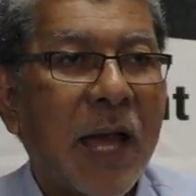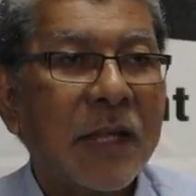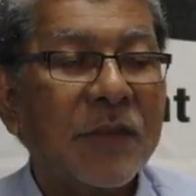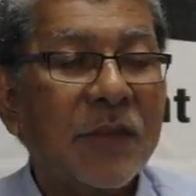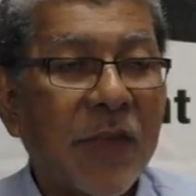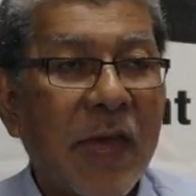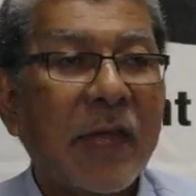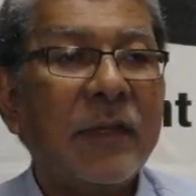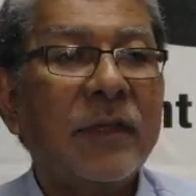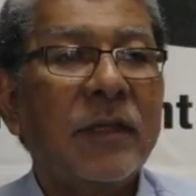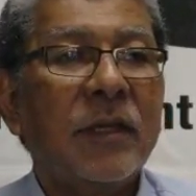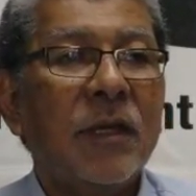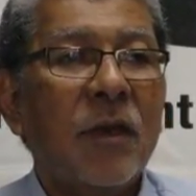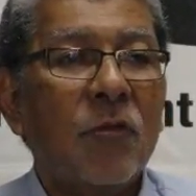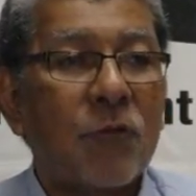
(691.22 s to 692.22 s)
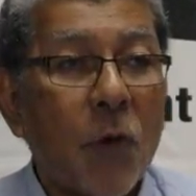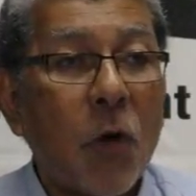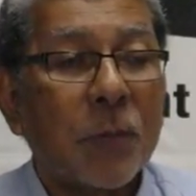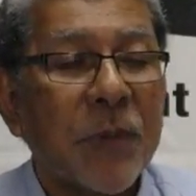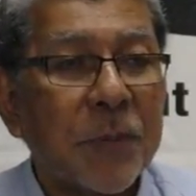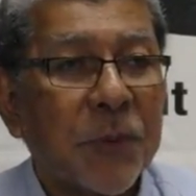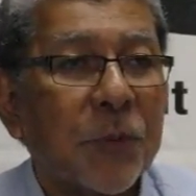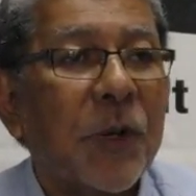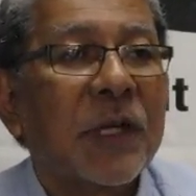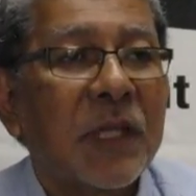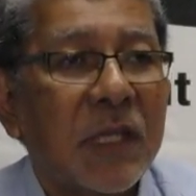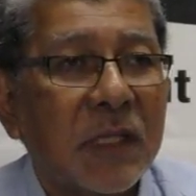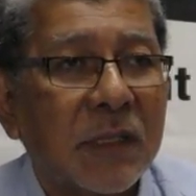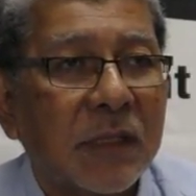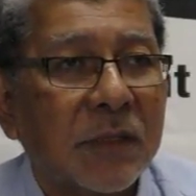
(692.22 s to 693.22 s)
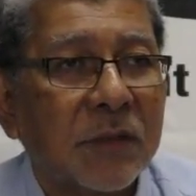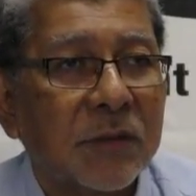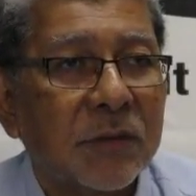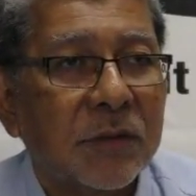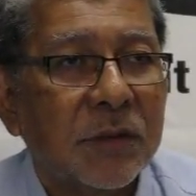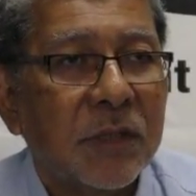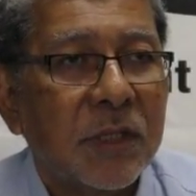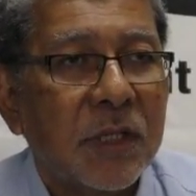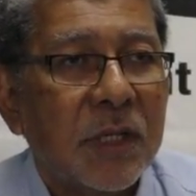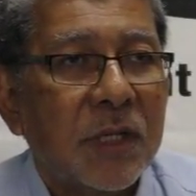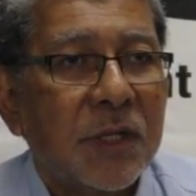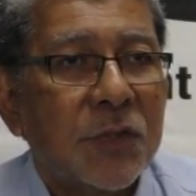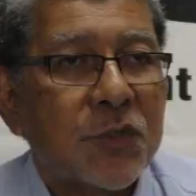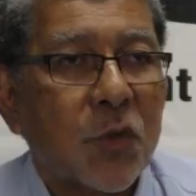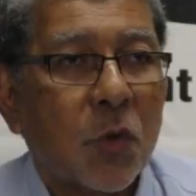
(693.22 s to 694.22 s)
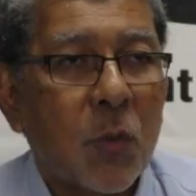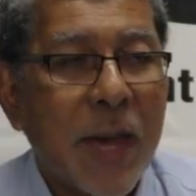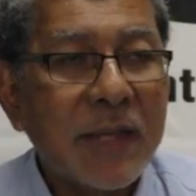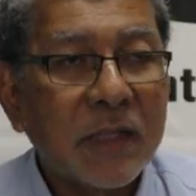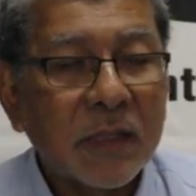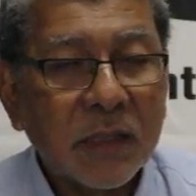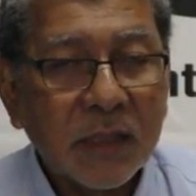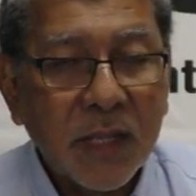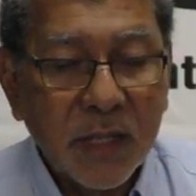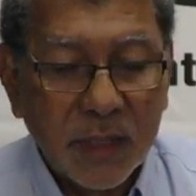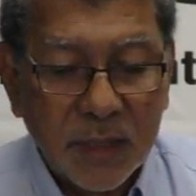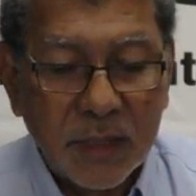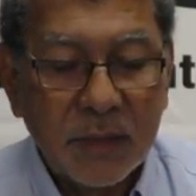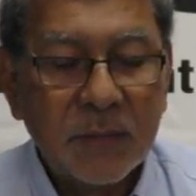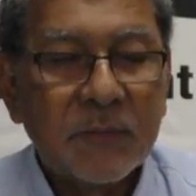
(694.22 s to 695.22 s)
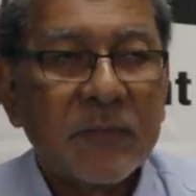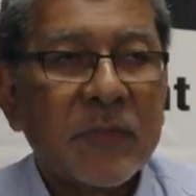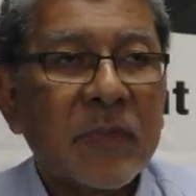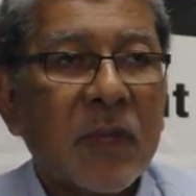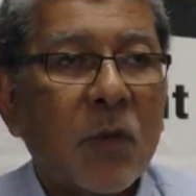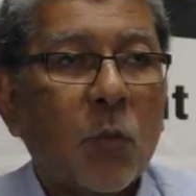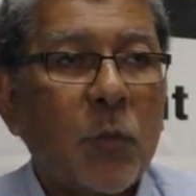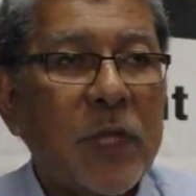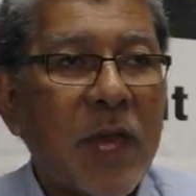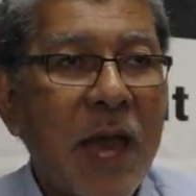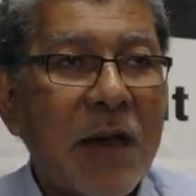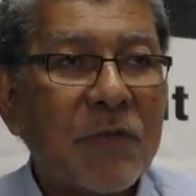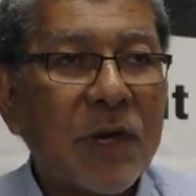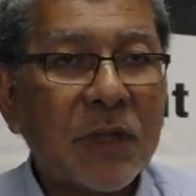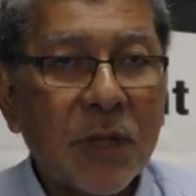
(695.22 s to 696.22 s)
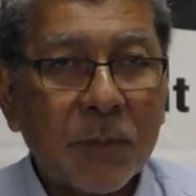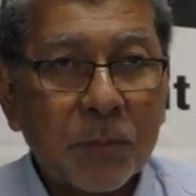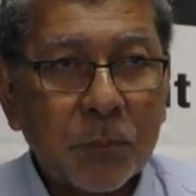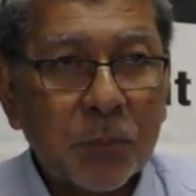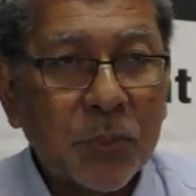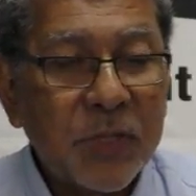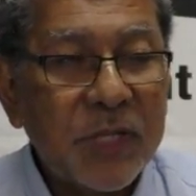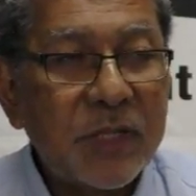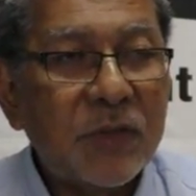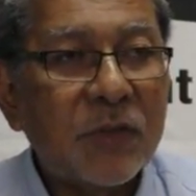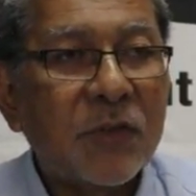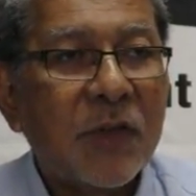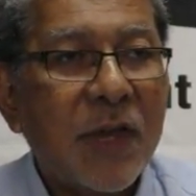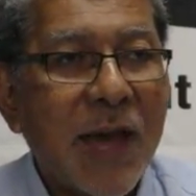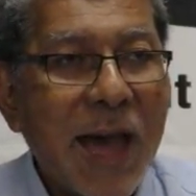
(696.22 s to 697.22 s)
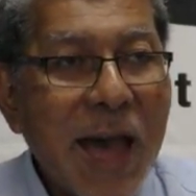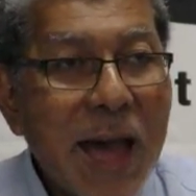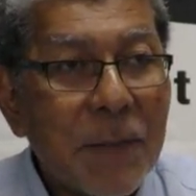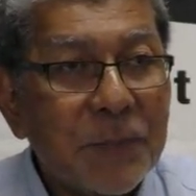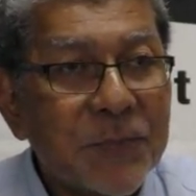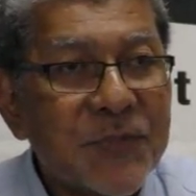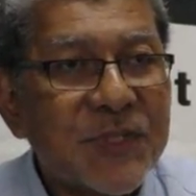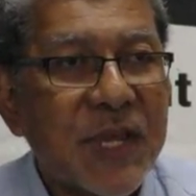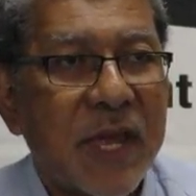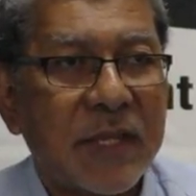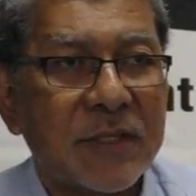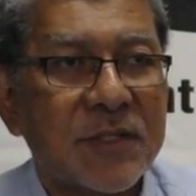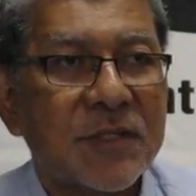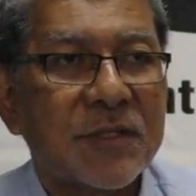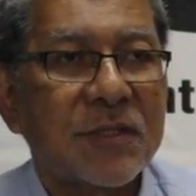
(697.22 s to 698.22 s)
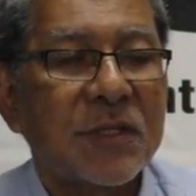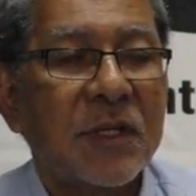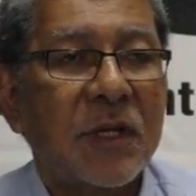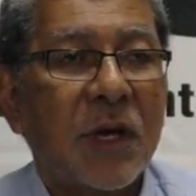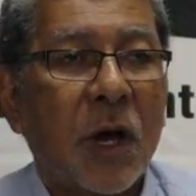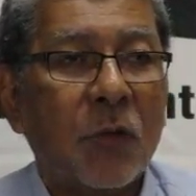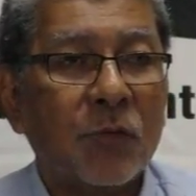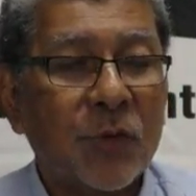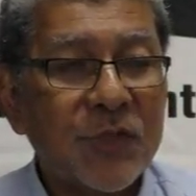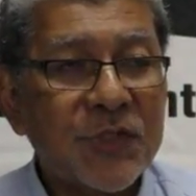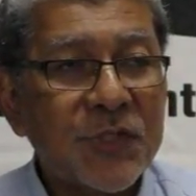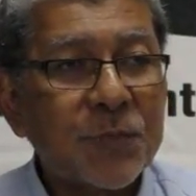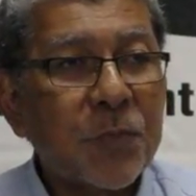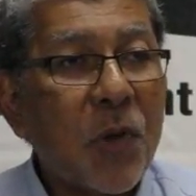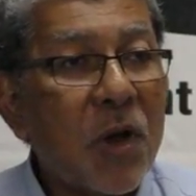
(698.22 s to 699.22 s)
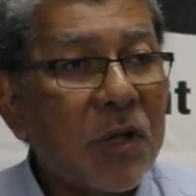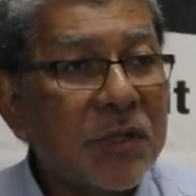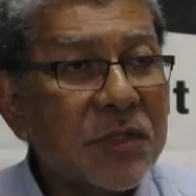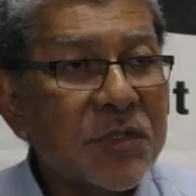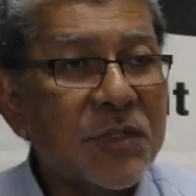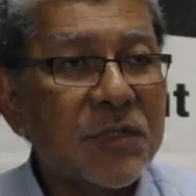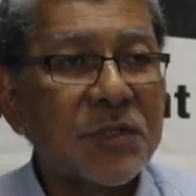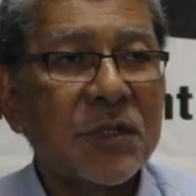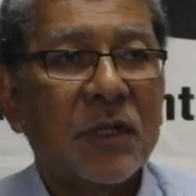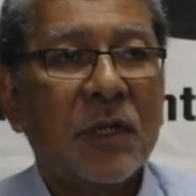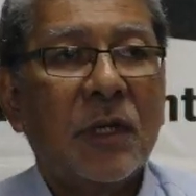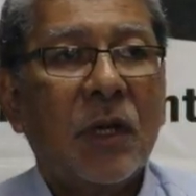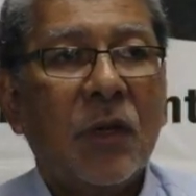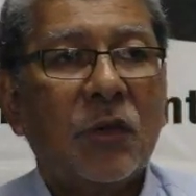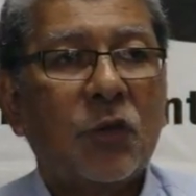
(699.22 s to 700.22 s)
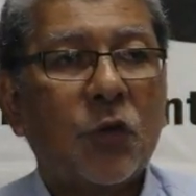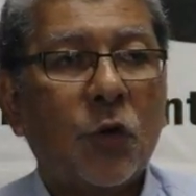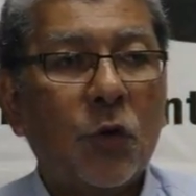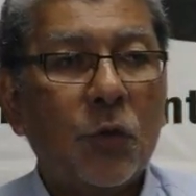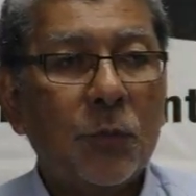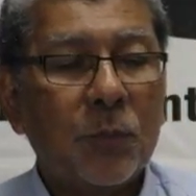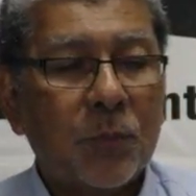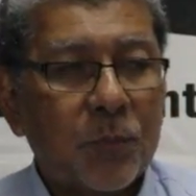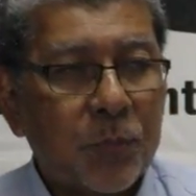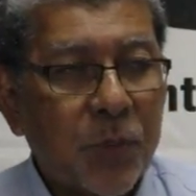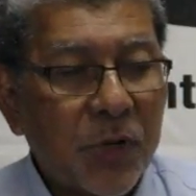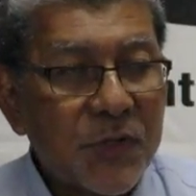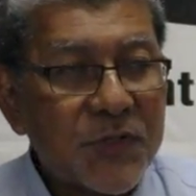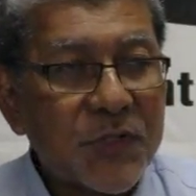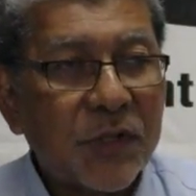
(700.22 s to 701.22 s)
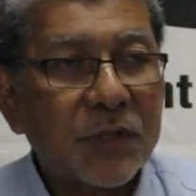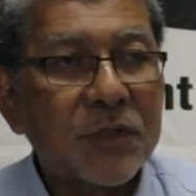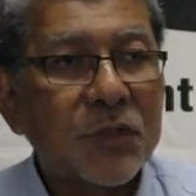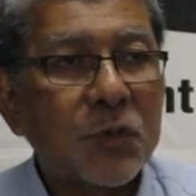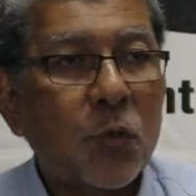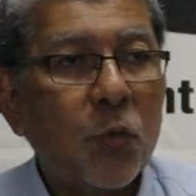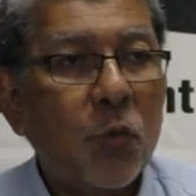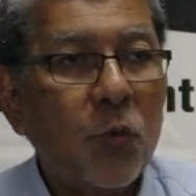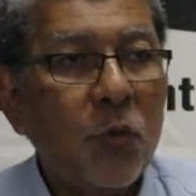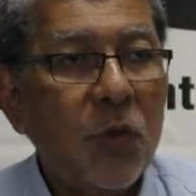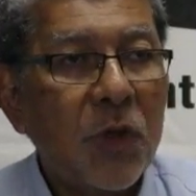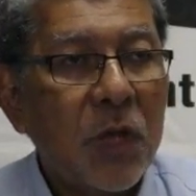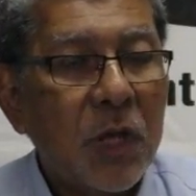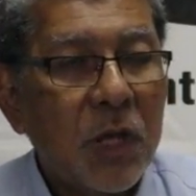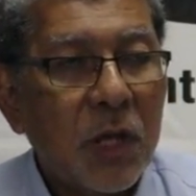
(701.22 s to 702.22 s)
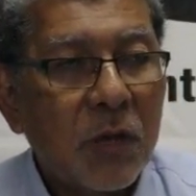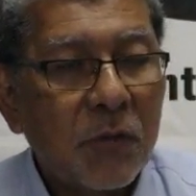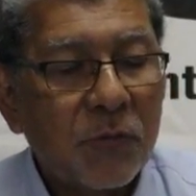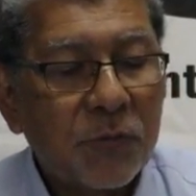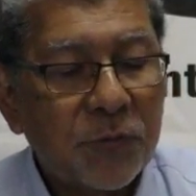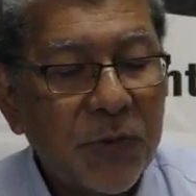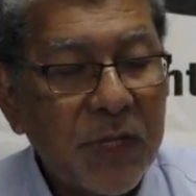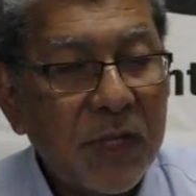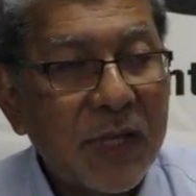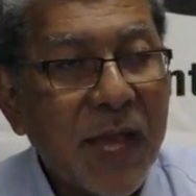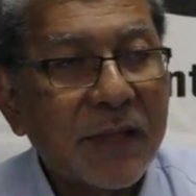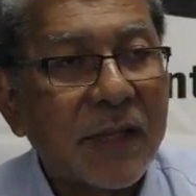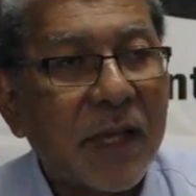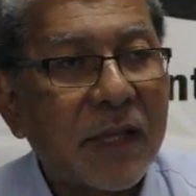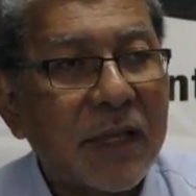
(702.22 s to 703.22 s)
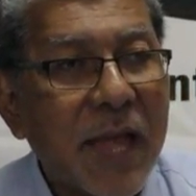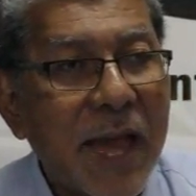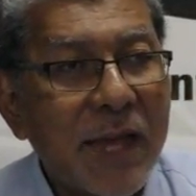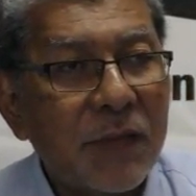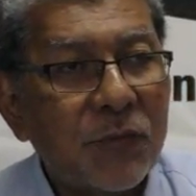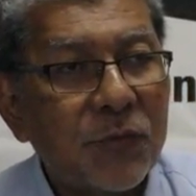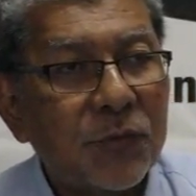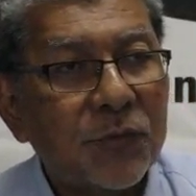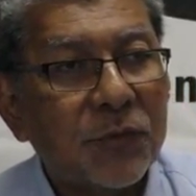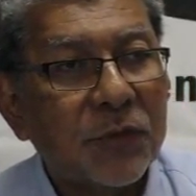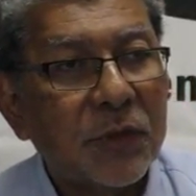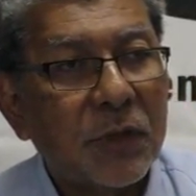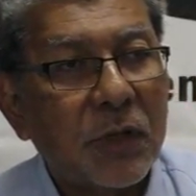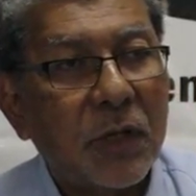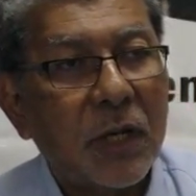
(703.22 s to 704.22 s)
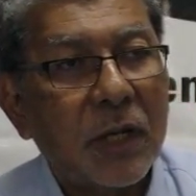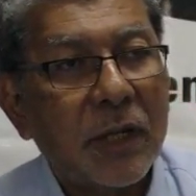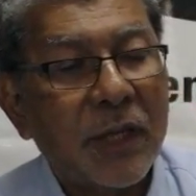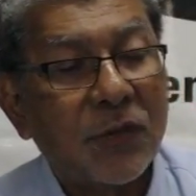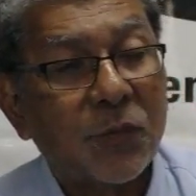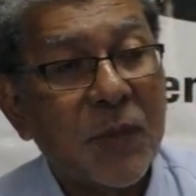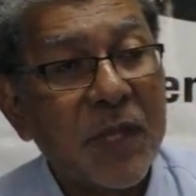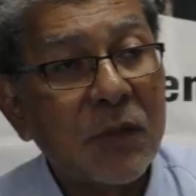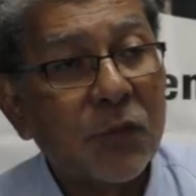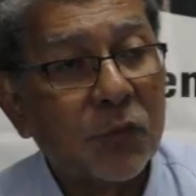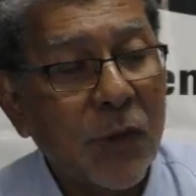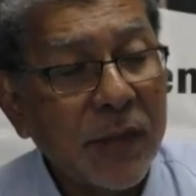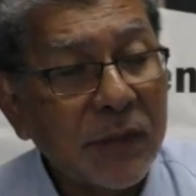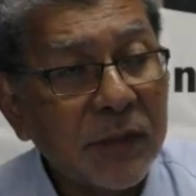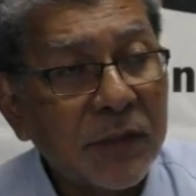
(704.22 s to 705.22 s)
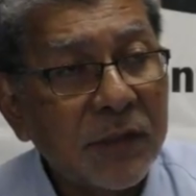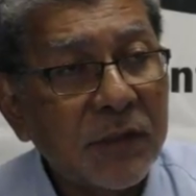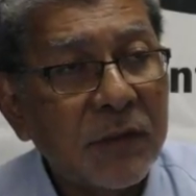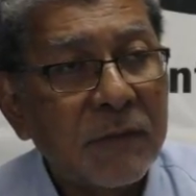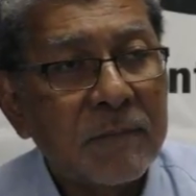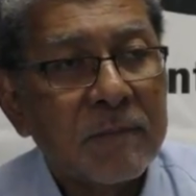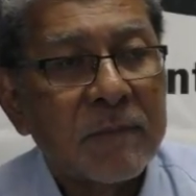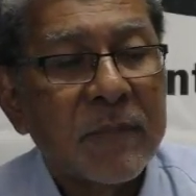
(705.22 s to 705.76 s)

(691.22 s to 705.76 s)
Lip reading: And then 4 people were killed. So quite clearly, we have a complete absence of response to persons who feel that their life is being threatened